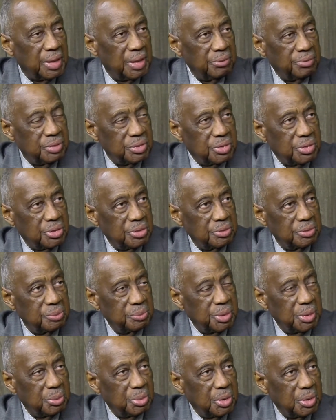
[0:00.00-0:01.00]
for certain
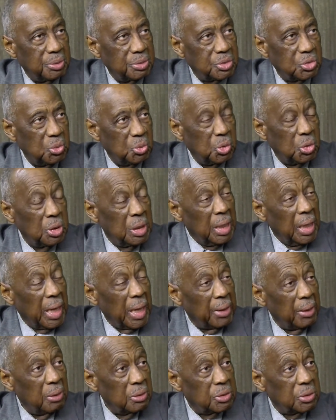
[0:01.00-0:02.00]
people on the school board,
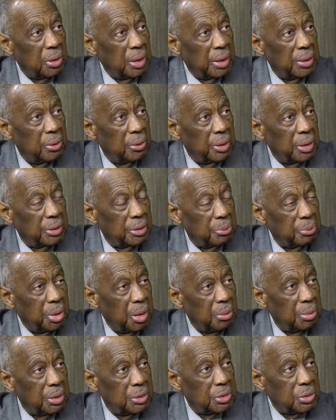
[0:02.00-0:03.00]
and also I know that the
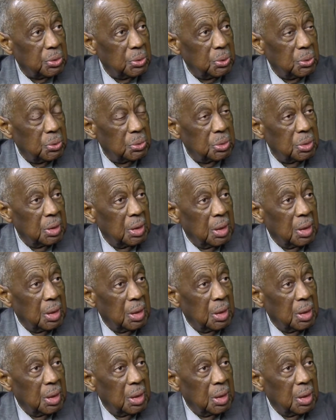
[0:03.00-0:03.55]
public schools